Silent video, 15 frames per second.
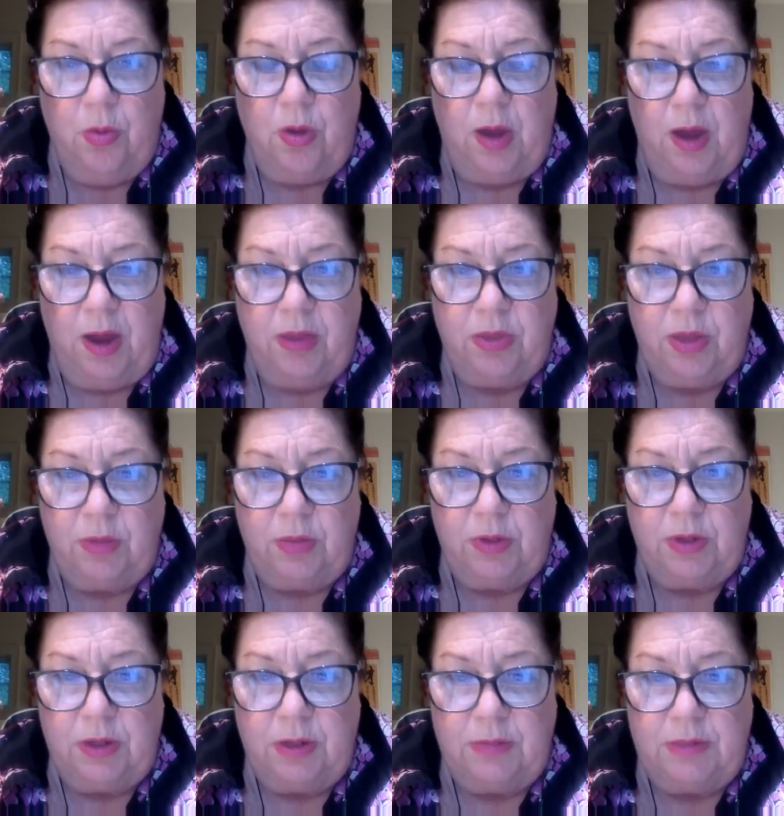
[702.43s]
I think we're
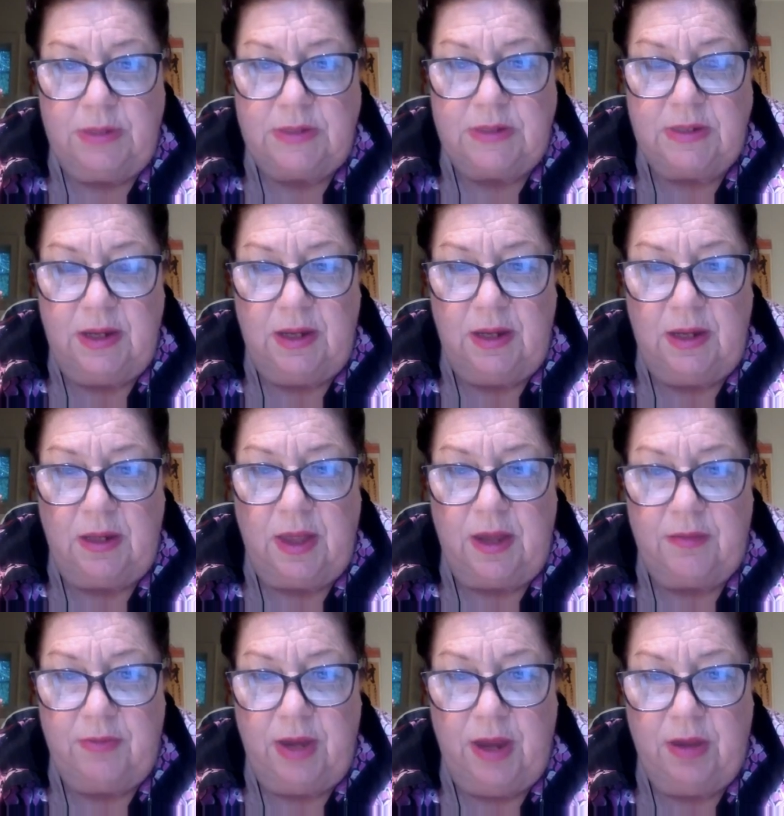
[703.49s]
going to be seeing a lot
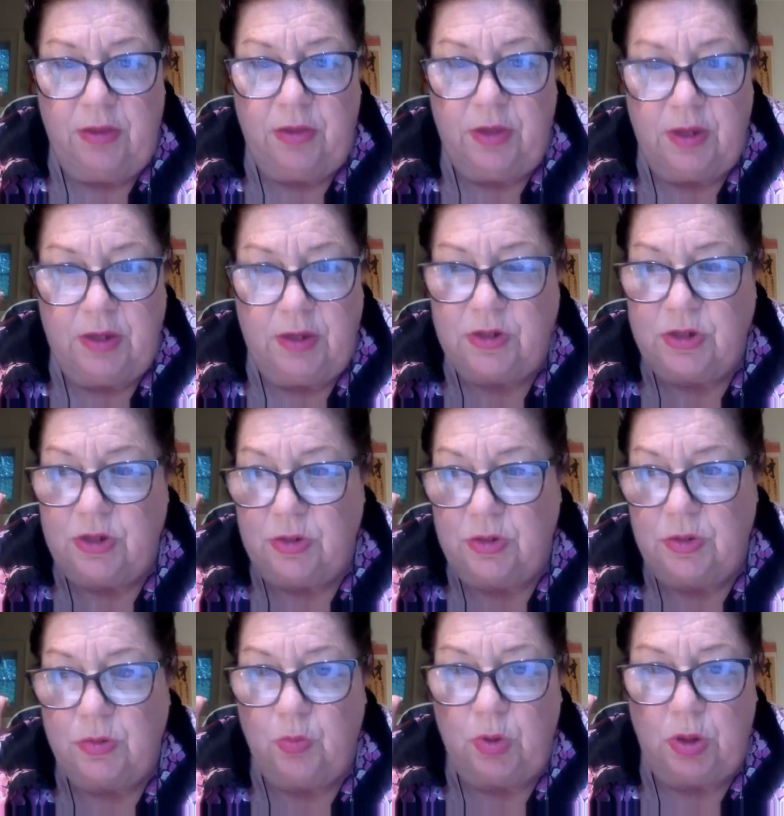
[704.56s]
of health
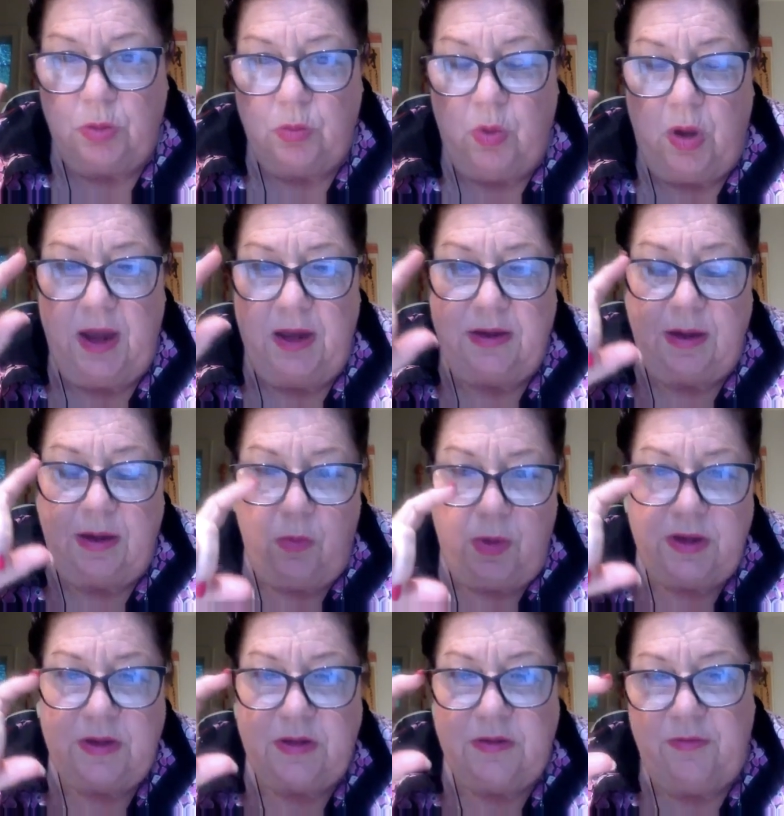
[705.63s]
issues worldwide. Now, what
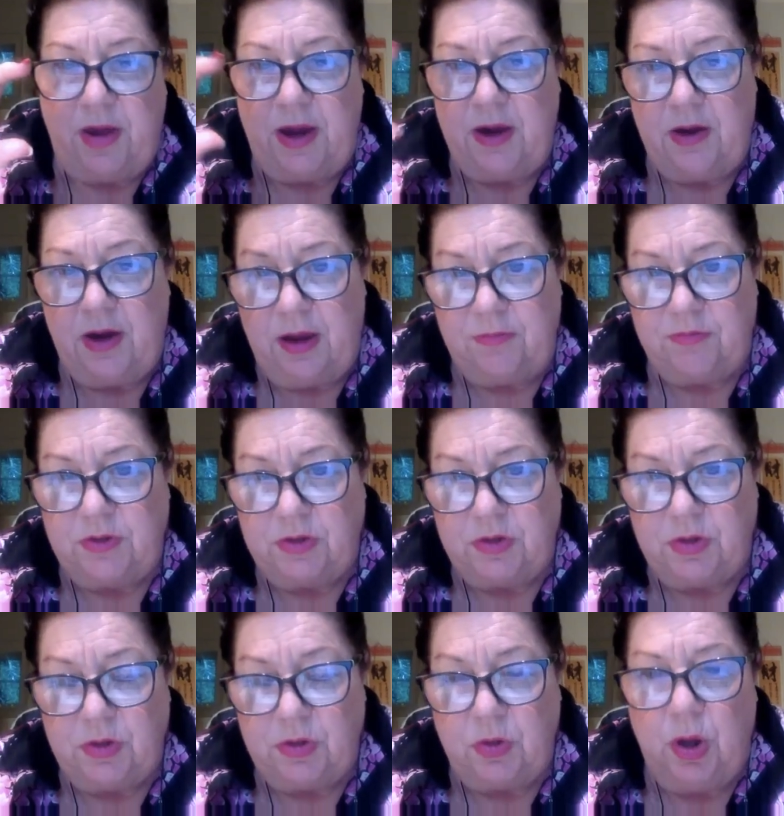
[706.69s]
does fire have to
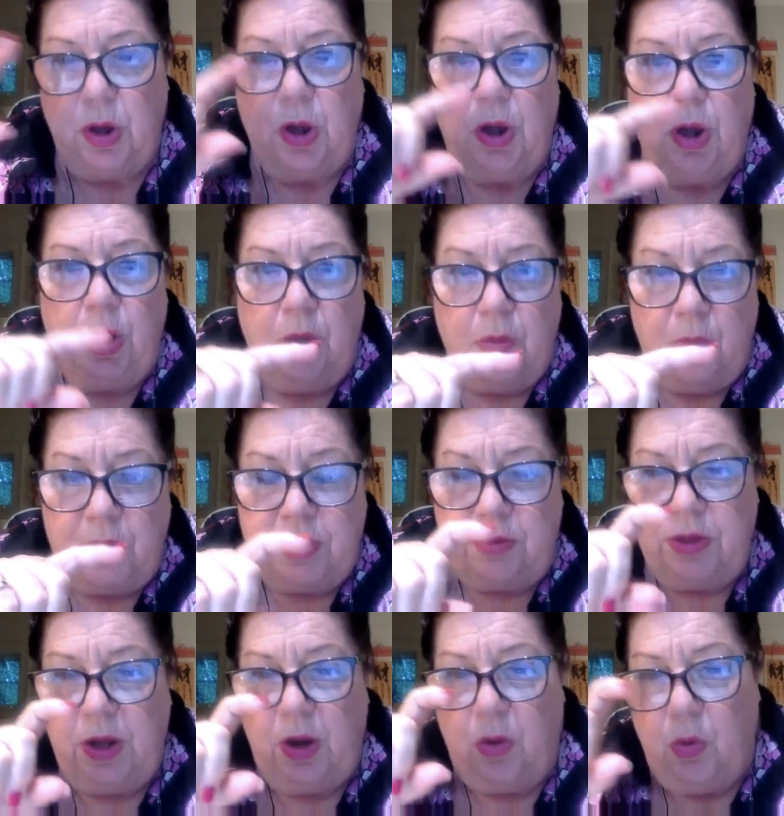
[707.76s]
do? What are
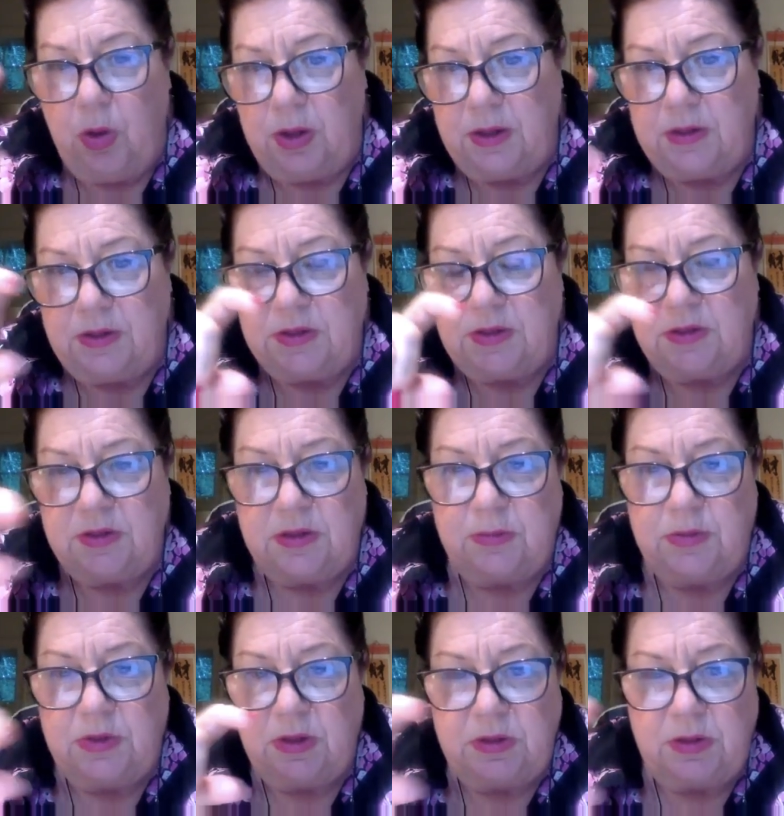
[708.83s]
the organ
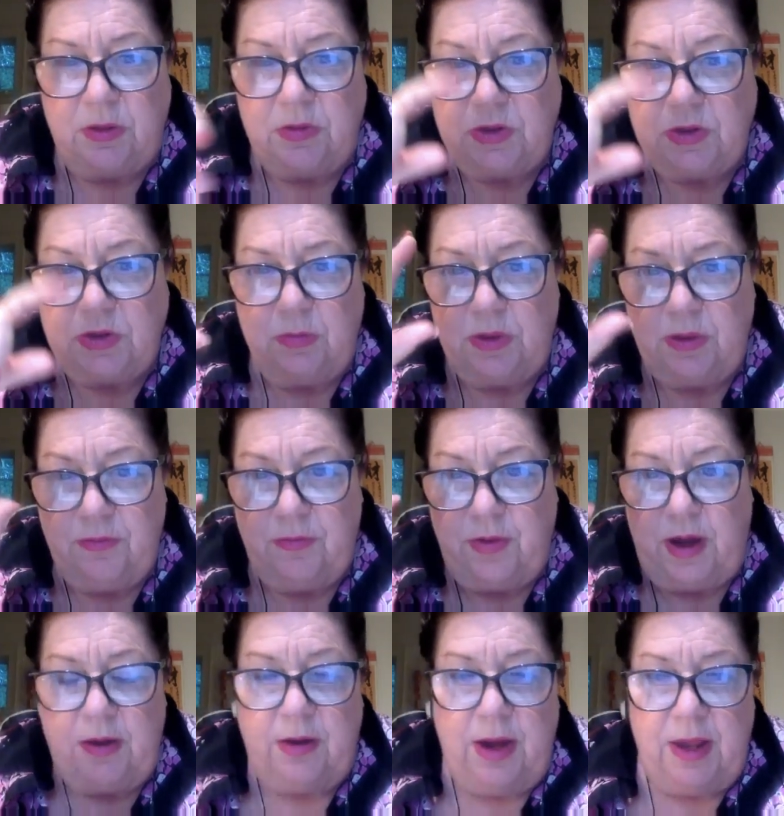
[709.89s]
systems associated with the
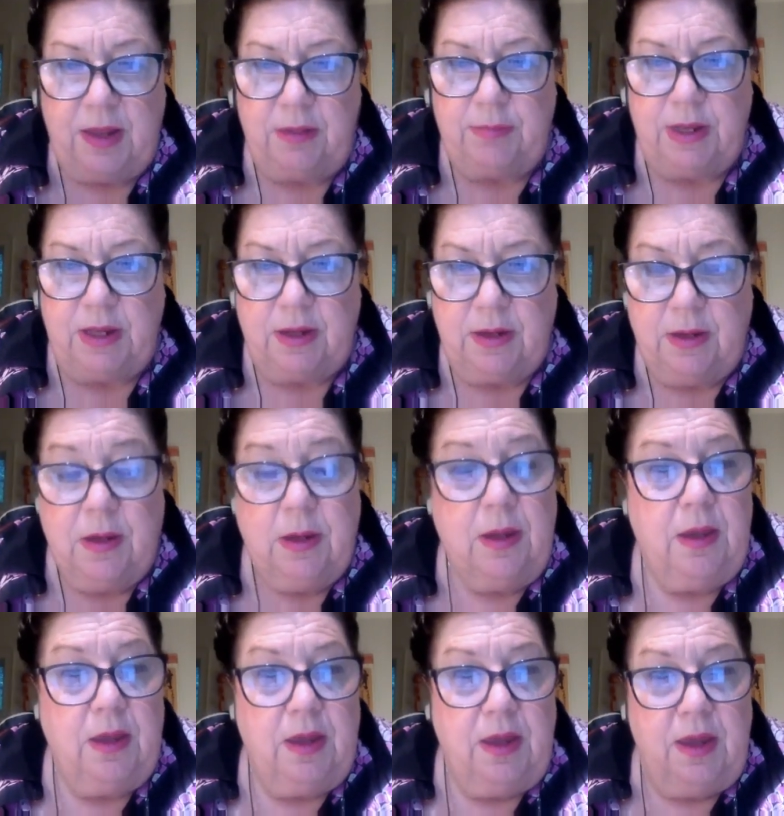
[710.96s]
fire element?
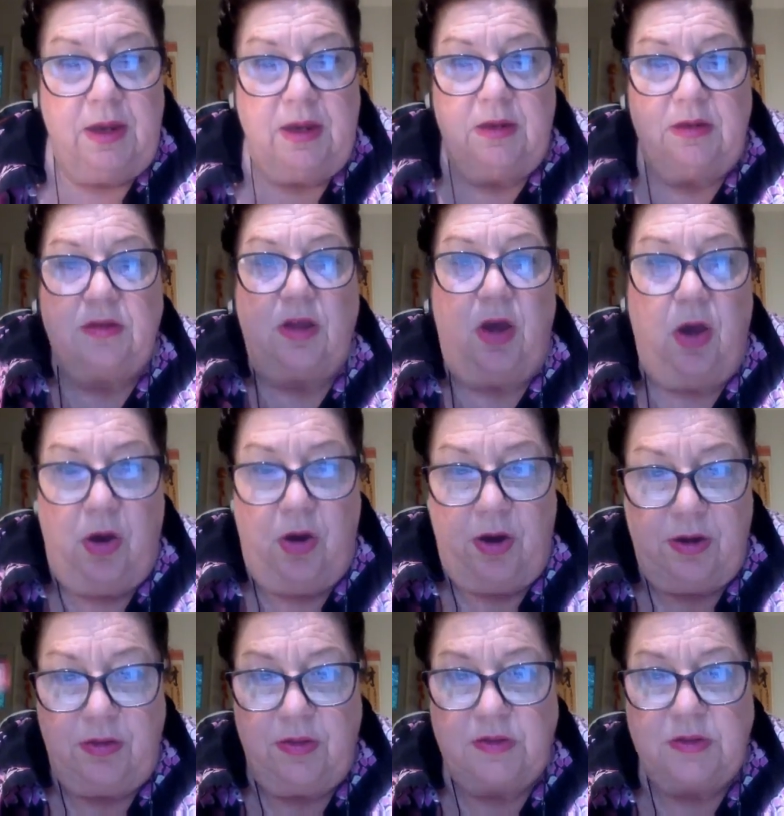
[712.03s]
It is the
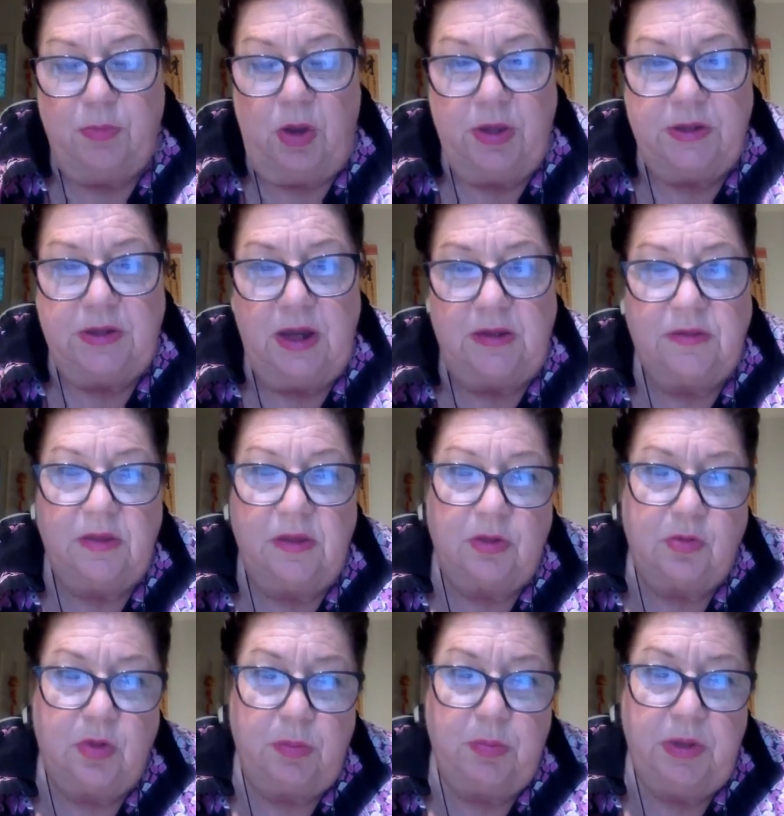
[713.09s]
heart, the small intestine, the
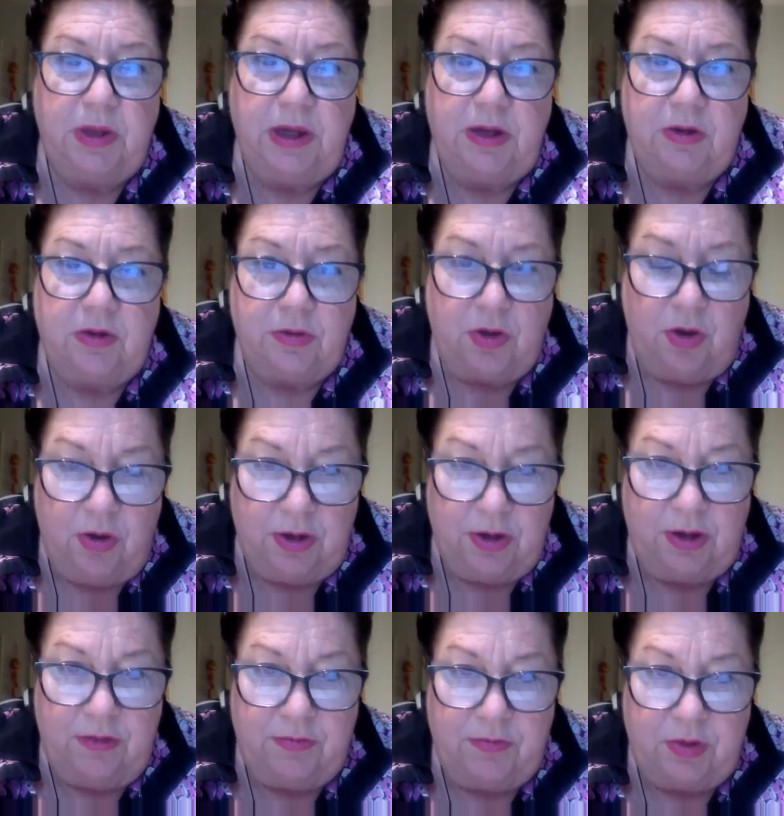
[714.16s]
triple heater, and the heart
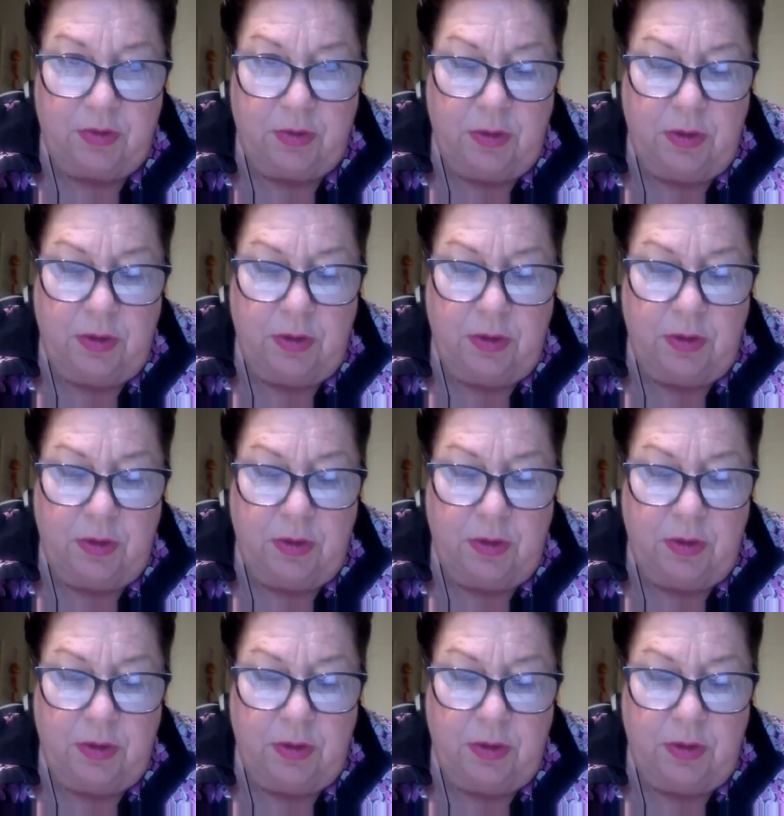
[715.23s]
governor.